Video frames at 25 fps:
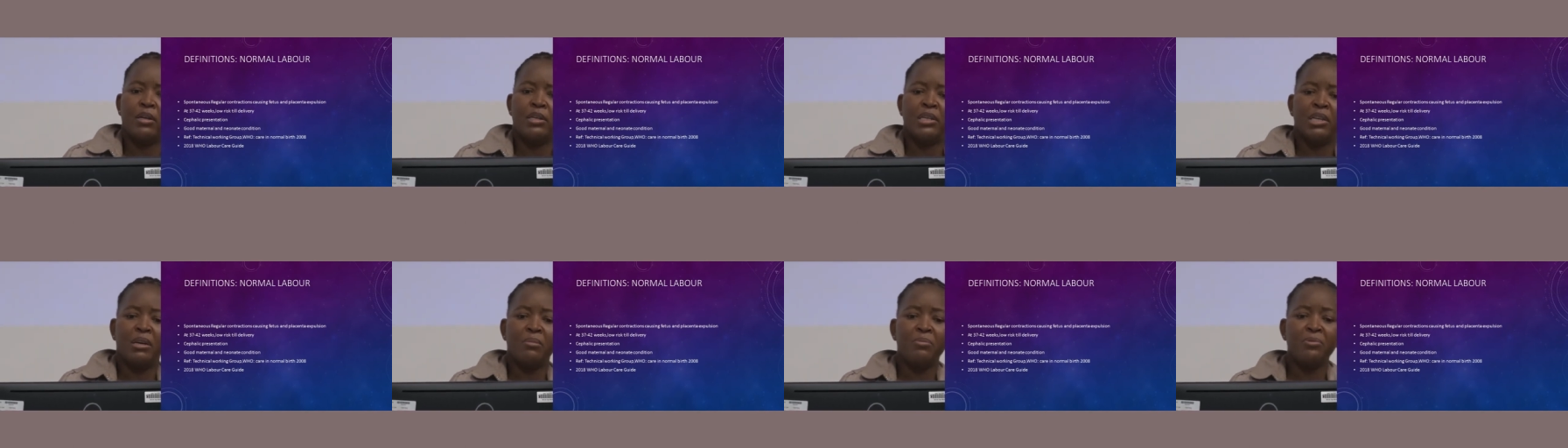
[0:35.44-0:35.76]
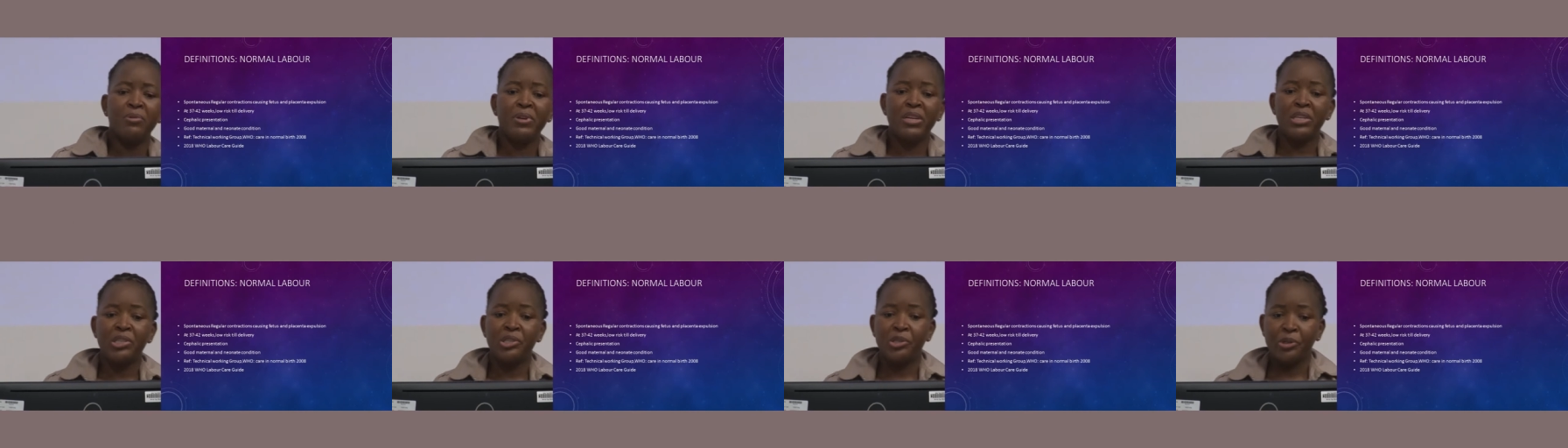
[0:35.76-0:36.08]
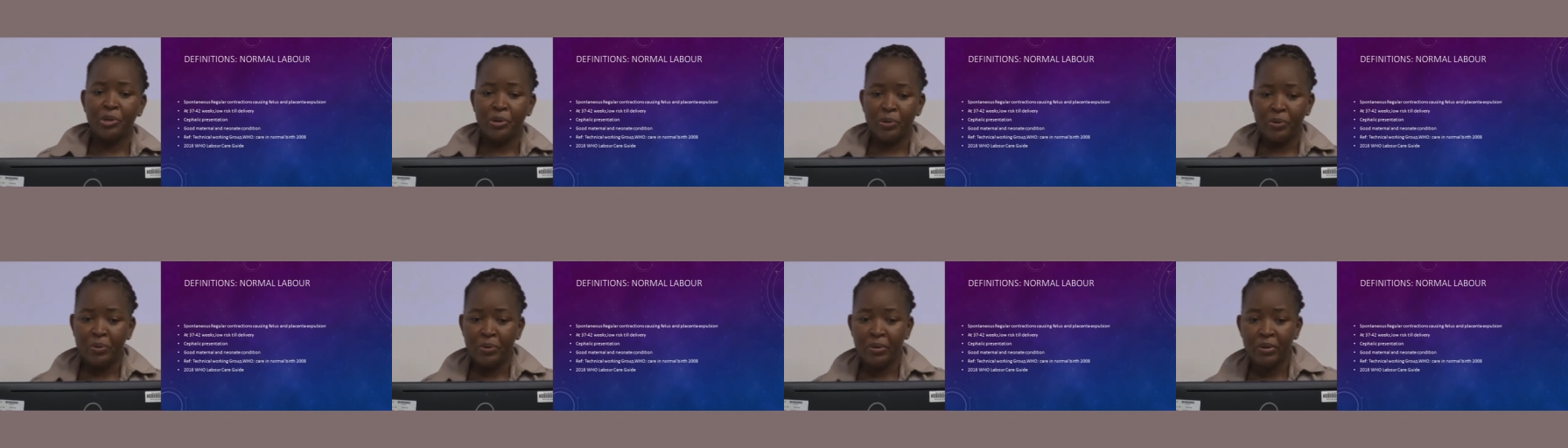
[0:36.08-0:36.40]

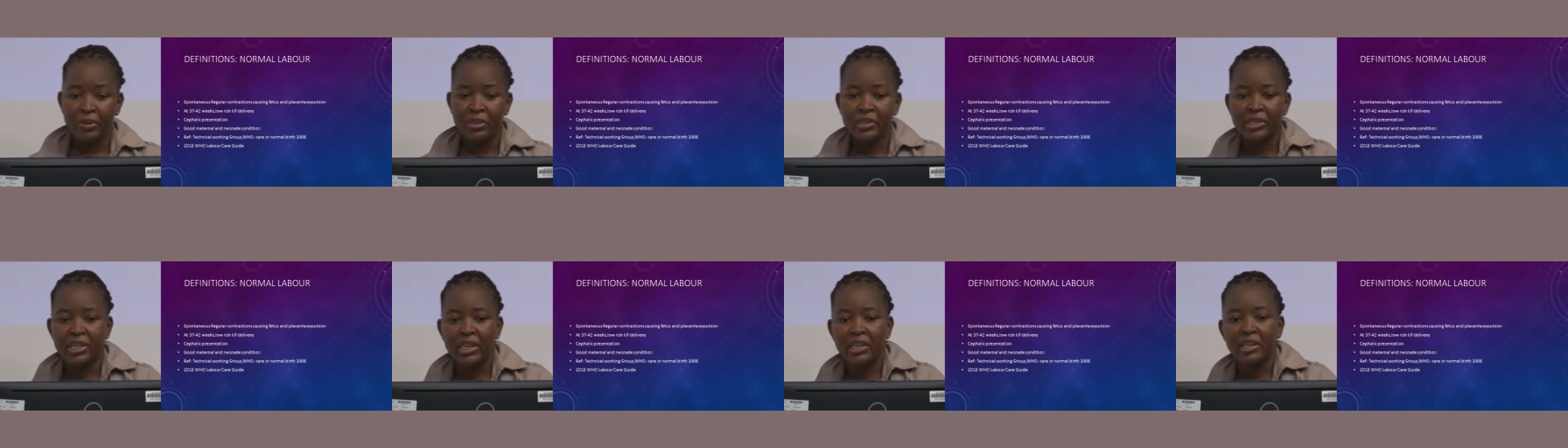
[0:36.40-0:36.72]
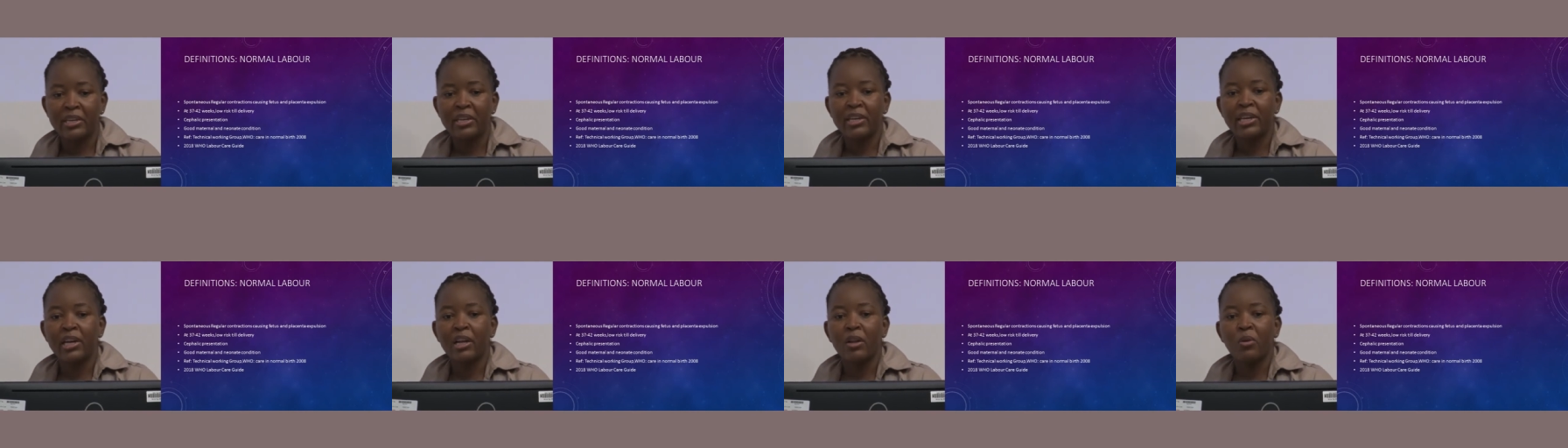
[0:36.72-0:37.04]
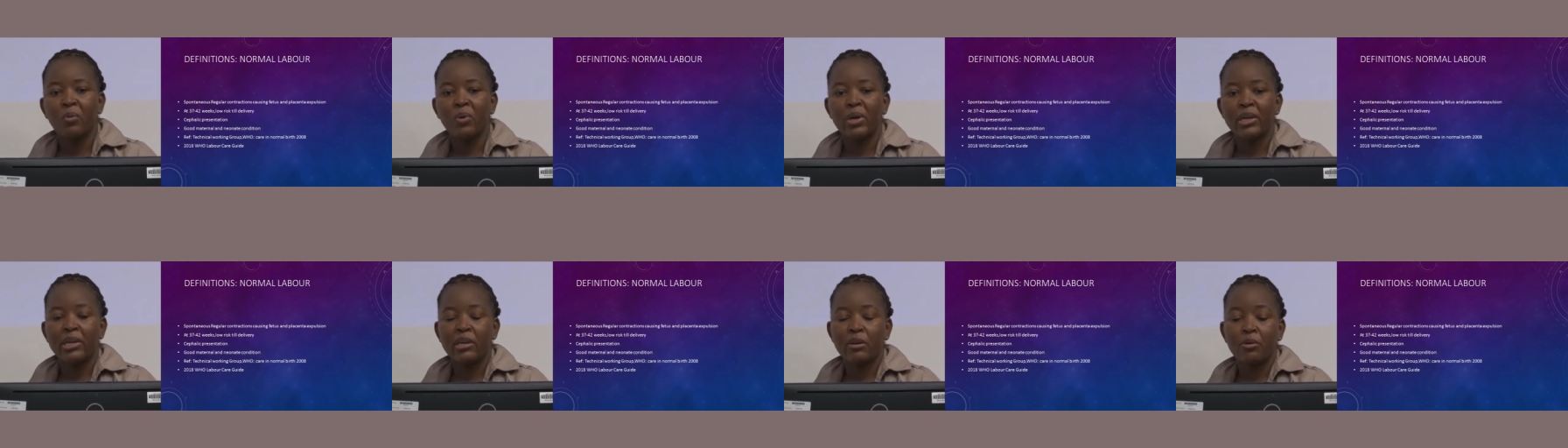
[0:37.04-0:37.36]
WHO Technical
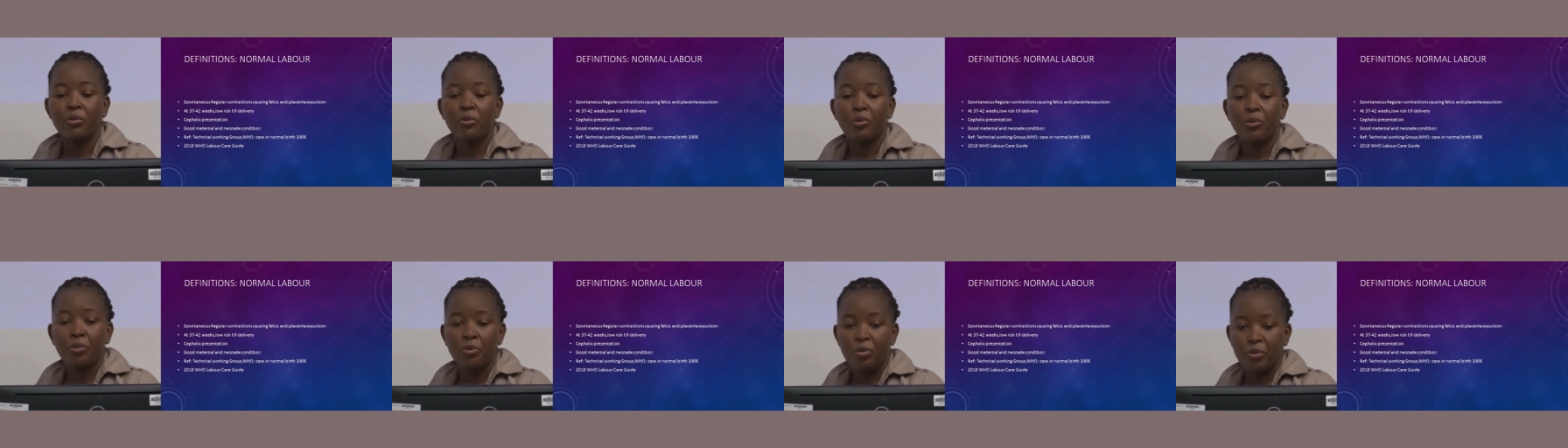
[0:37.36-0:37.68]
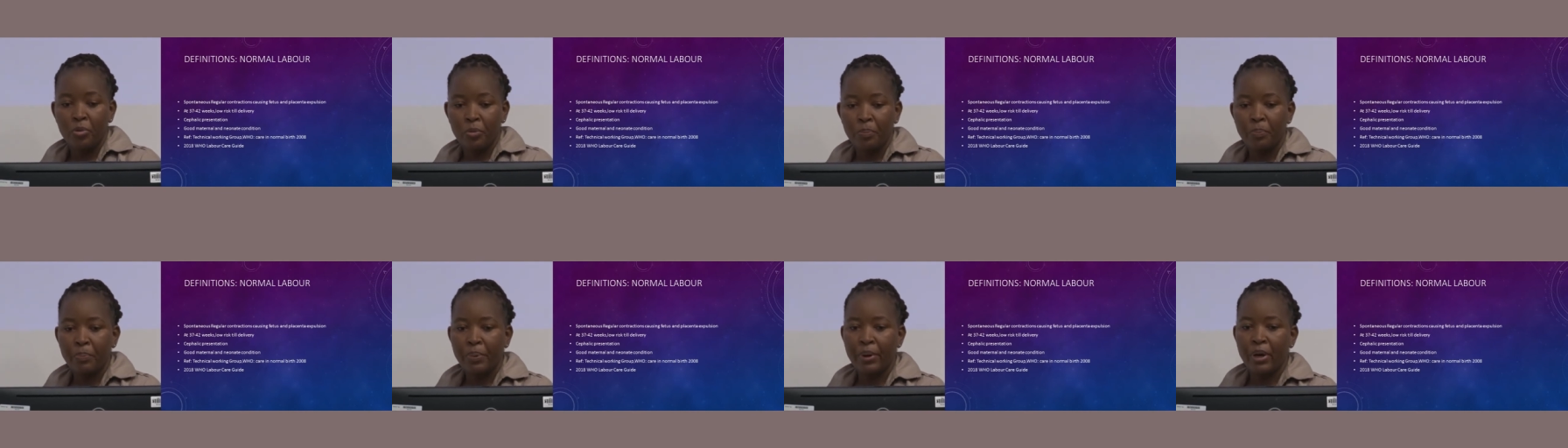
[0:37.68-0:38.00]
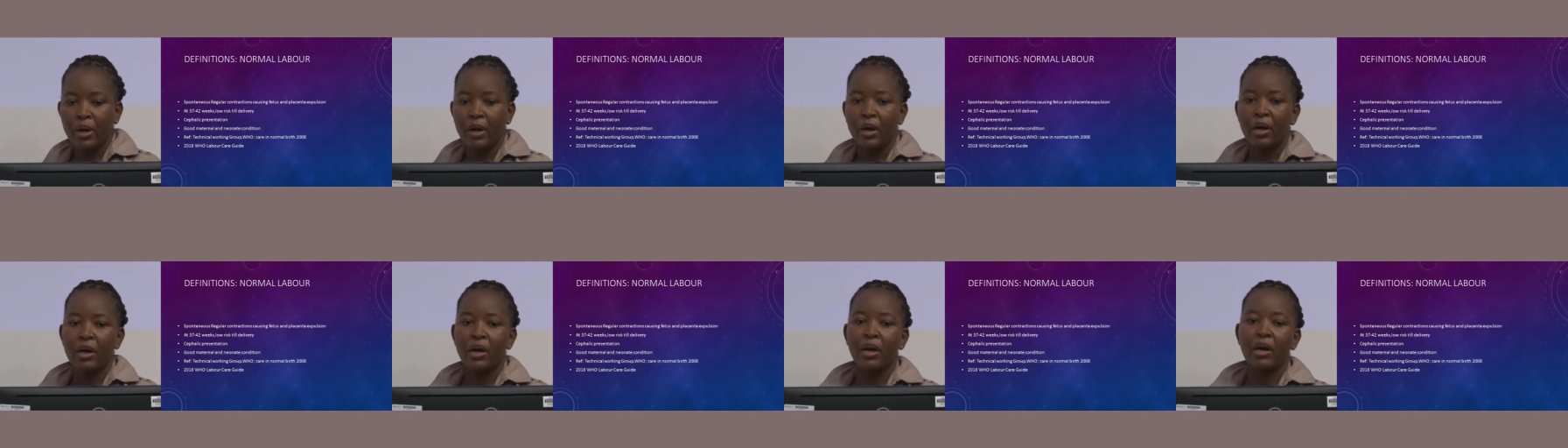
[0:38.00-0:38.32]
Working Group
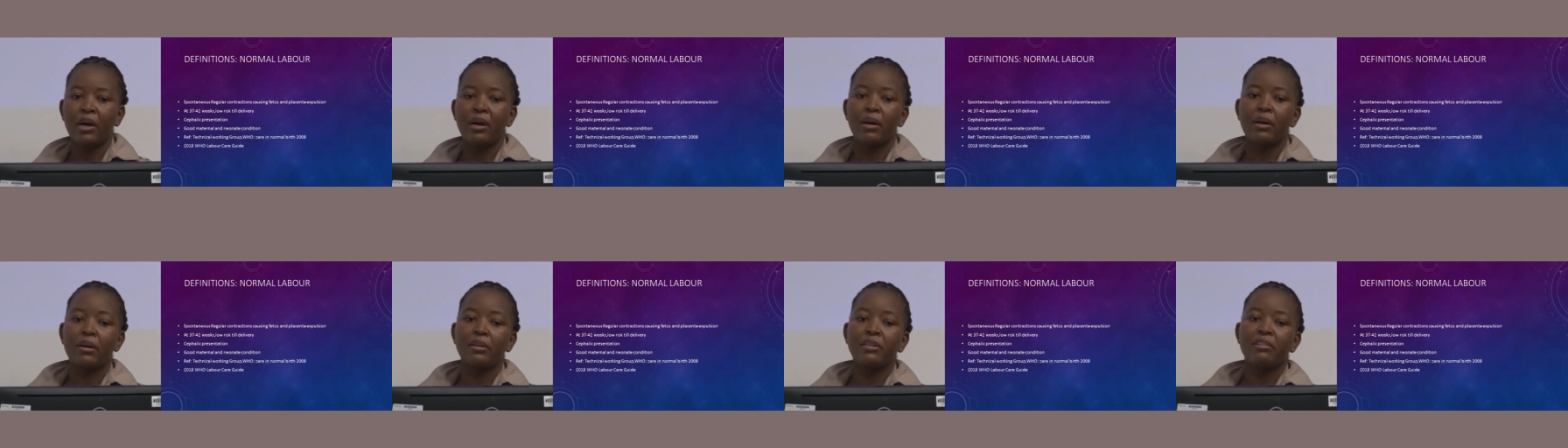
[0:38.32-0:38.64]
uh,